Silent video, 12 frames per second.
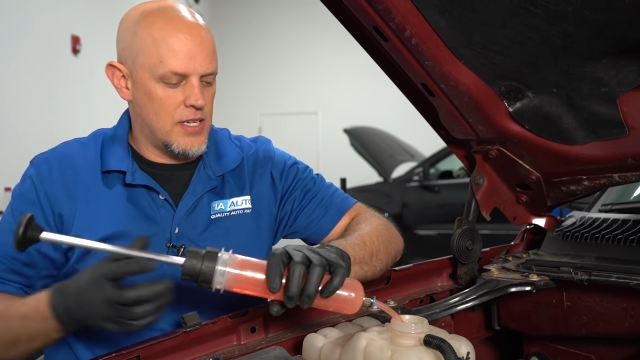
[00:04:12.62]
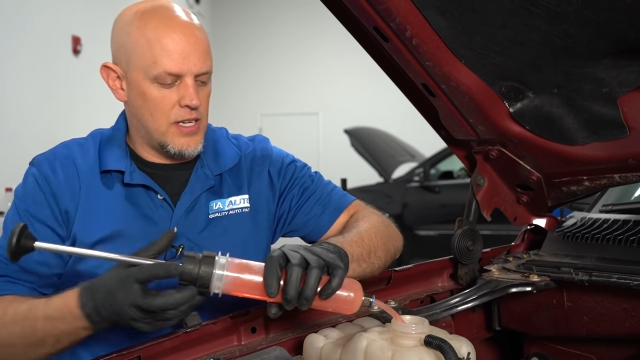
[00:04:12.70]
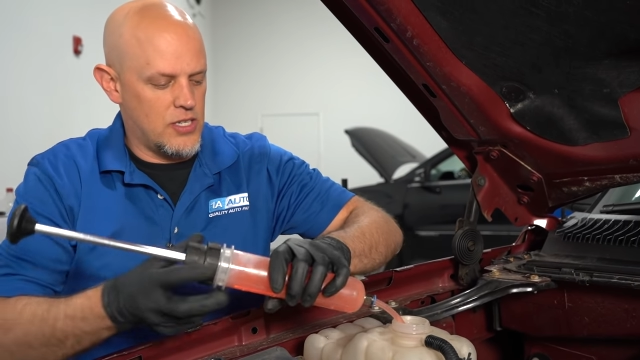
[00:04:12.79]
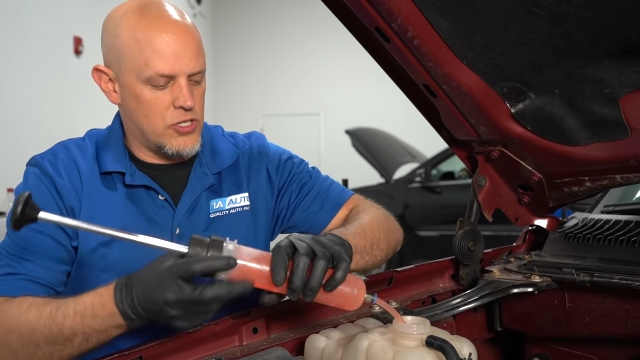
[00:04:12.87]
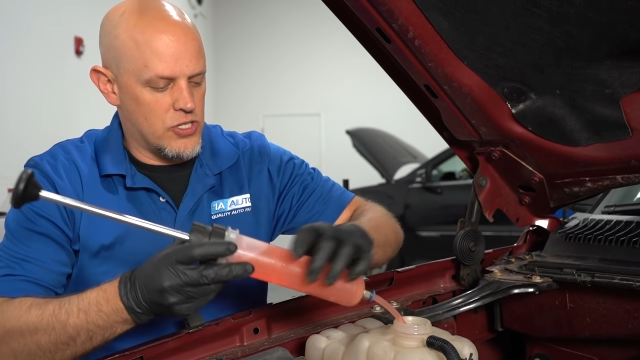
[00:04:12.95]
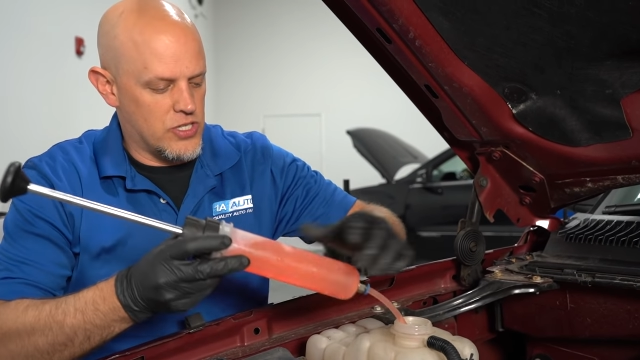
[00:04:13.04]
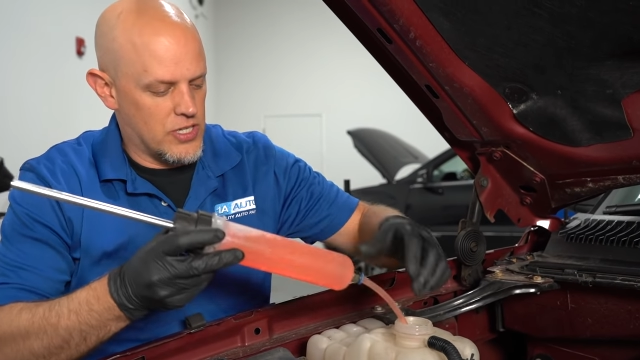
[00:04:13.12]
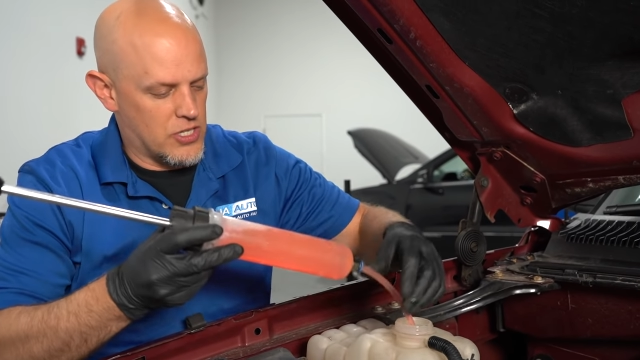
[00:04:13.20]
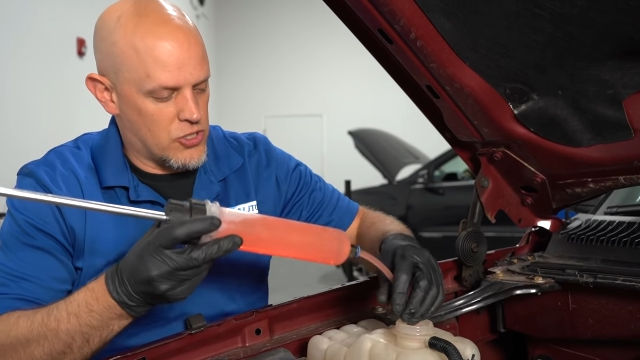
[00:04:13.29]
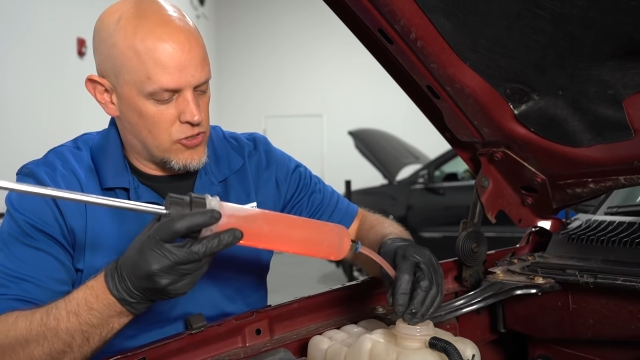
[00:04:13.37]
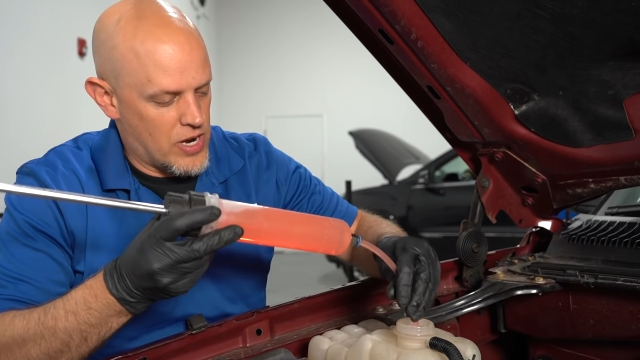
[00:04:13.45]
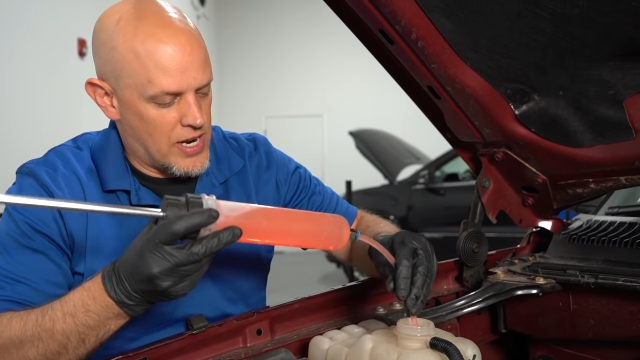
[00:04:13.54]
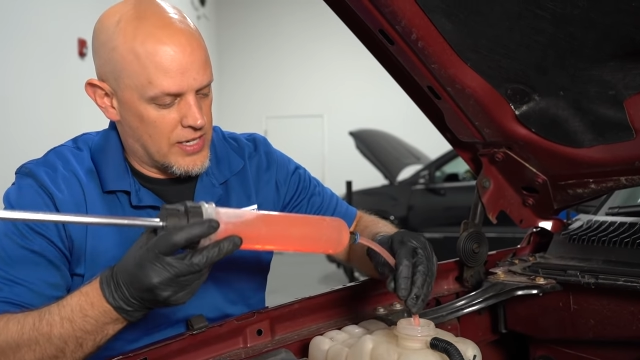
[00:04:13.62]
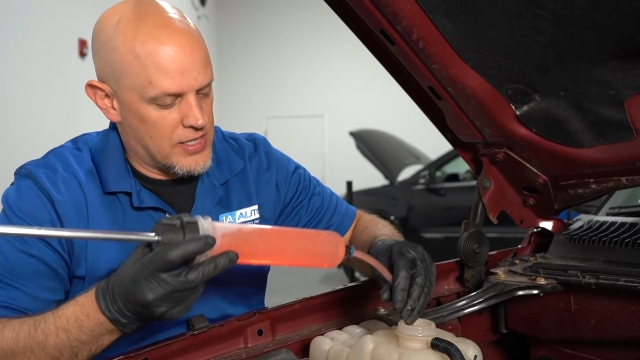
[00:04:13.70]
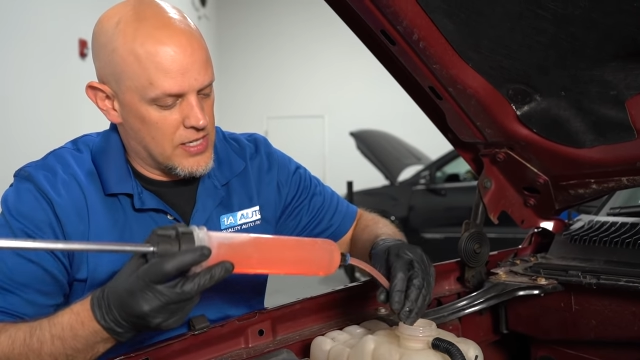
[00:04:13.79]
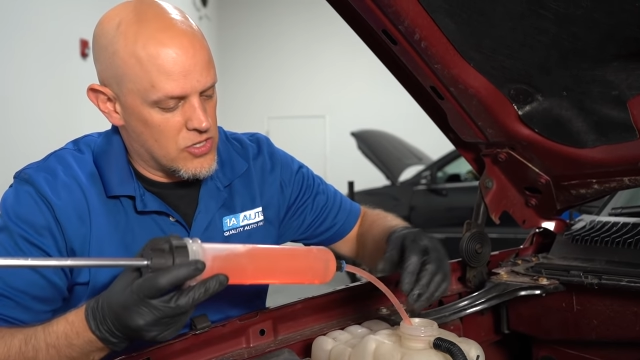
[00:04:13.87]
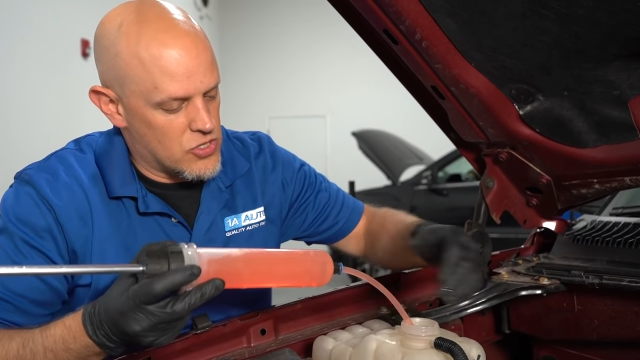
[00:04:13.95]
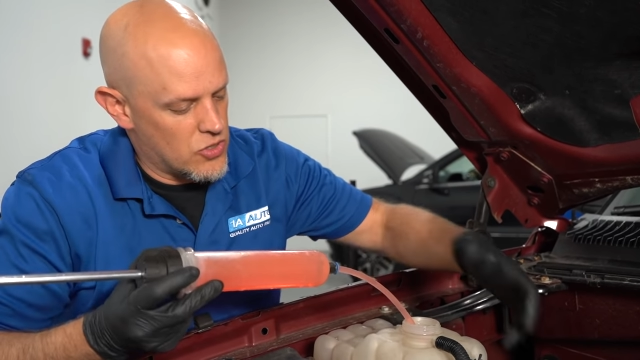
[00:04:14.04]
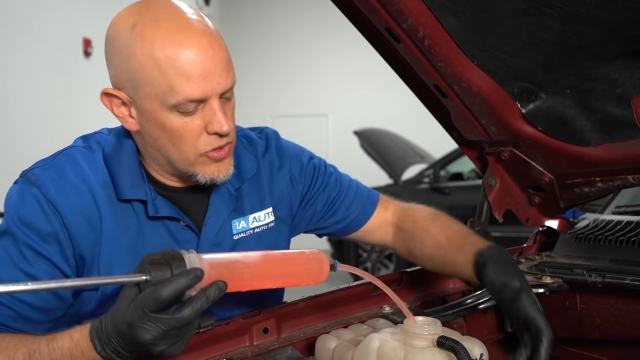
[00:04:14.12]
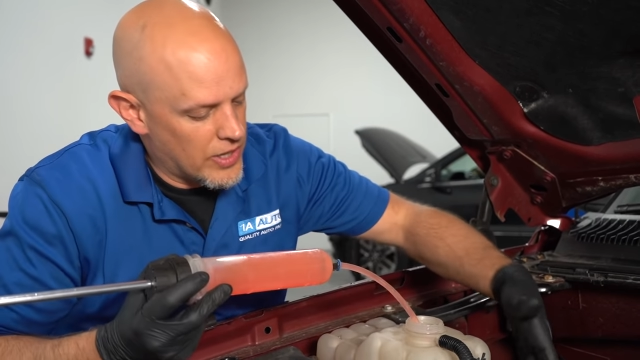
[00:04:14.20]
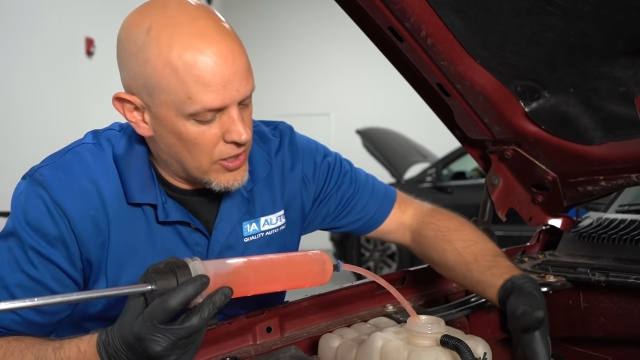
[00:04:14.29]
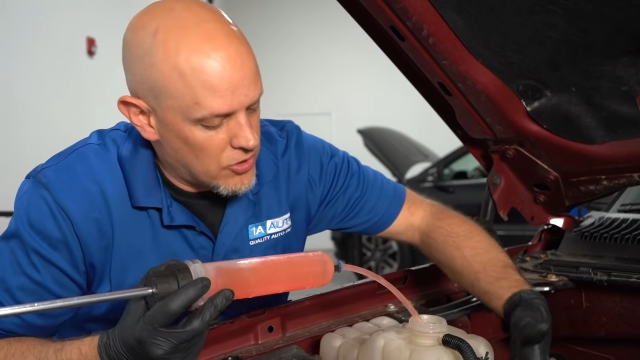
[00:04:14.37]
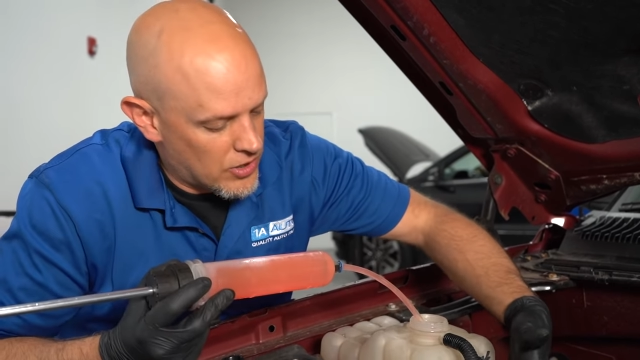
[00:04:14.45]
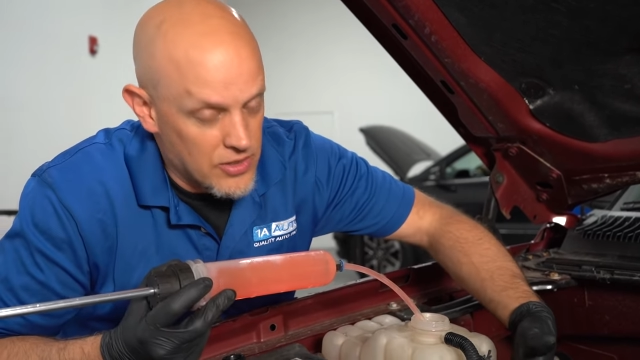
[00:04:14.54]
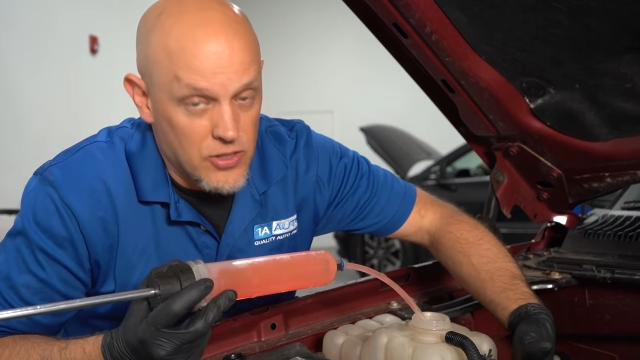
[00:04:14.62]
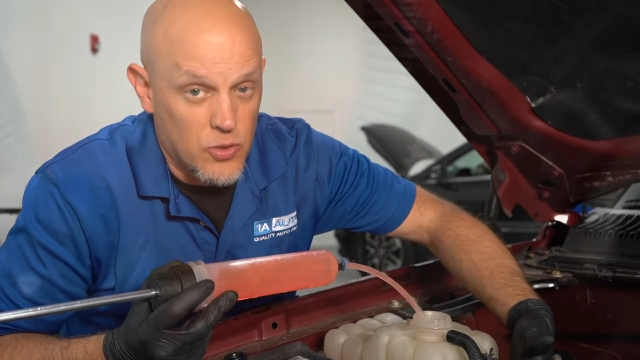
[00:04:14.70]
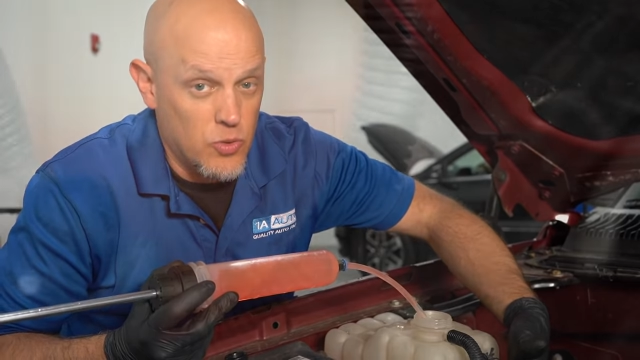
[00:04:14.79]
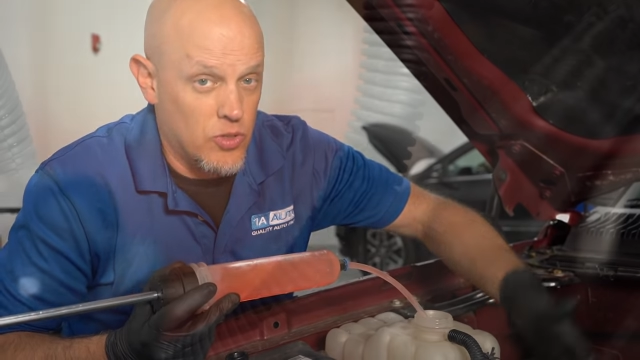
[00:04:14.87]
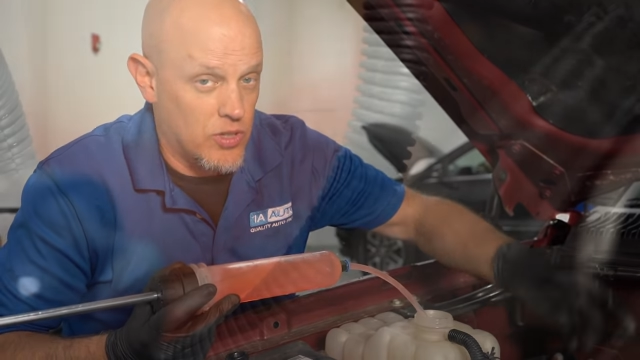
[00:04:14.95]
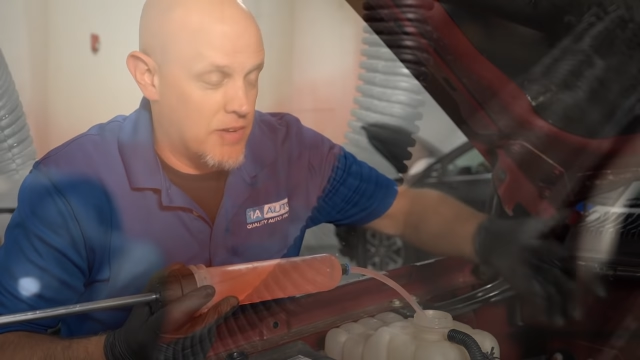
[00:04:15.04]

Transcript: and just extract it so that you get the coolant